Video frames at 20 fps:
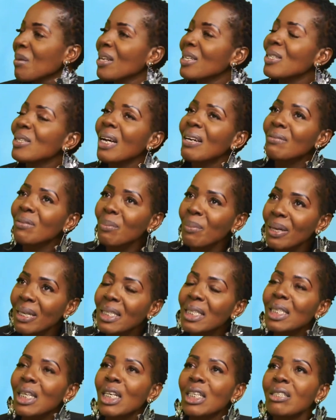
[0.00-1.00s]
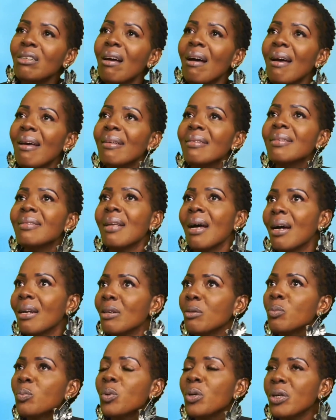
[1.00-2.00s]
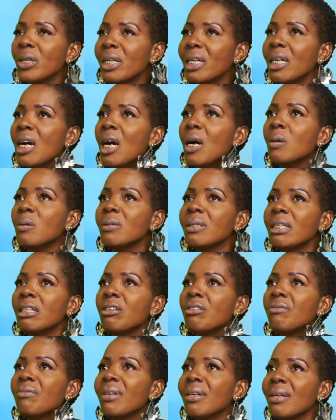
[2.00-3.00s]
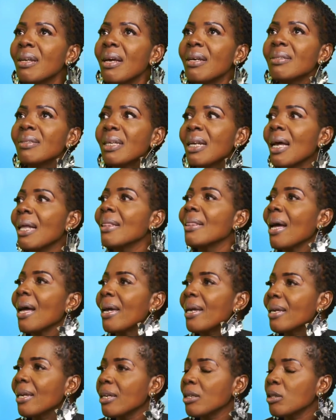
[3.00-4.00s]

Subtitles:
So after my son, I started working out, and I realized that I like it.